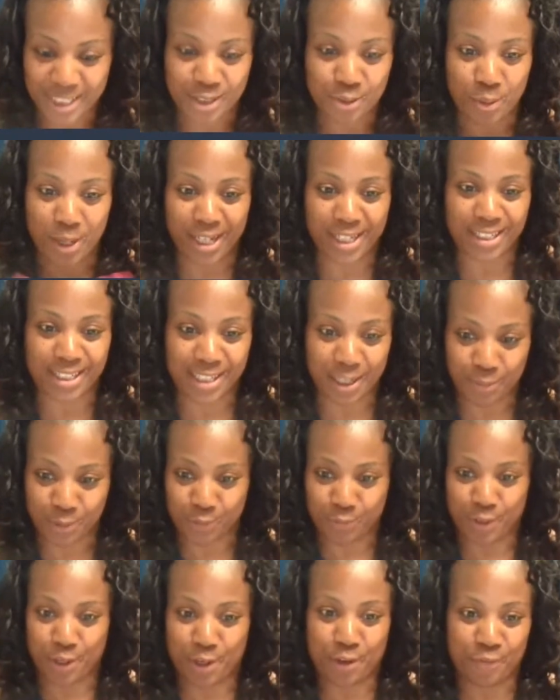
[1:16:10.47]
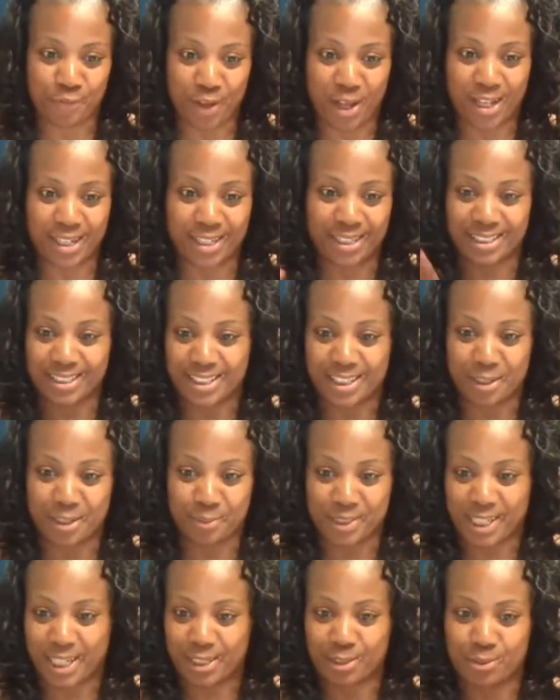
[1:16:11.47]
So I guess they was verifying, and then it
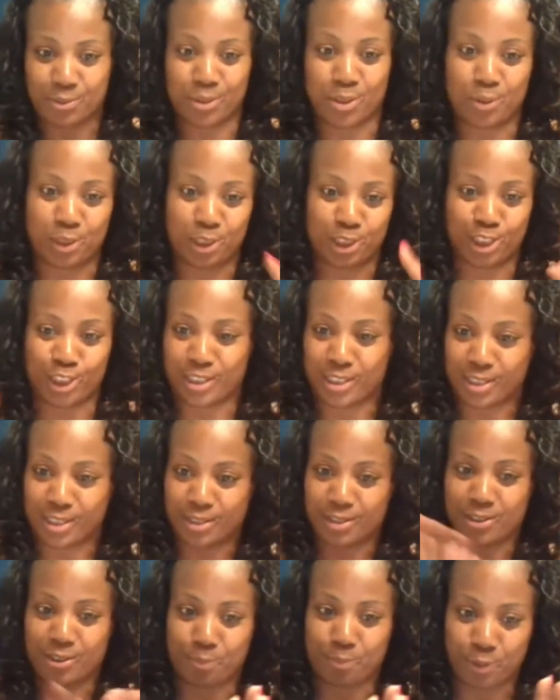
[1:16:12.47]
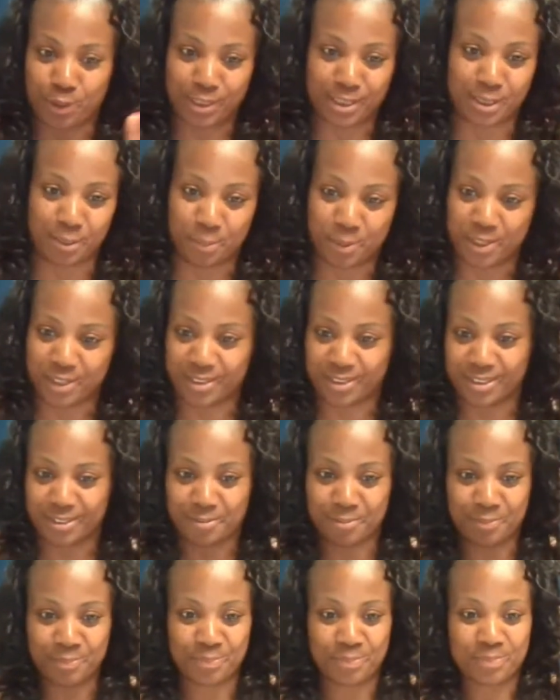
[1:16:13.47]
was like, you know what? She's good. Press the button.